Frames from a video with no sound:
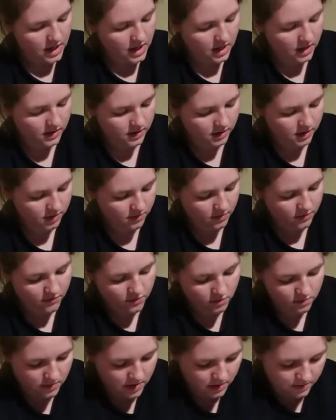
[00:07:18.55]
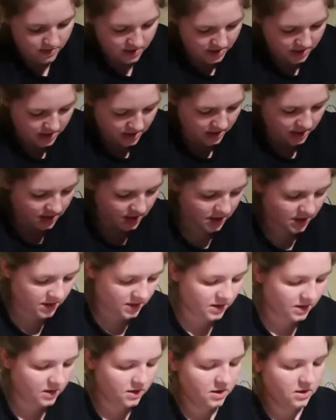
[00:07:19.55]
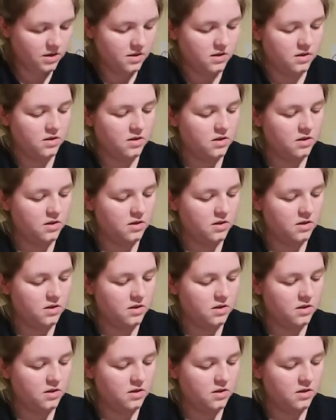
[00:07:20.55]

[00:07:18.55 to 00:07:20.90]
And some of you may be thinking like,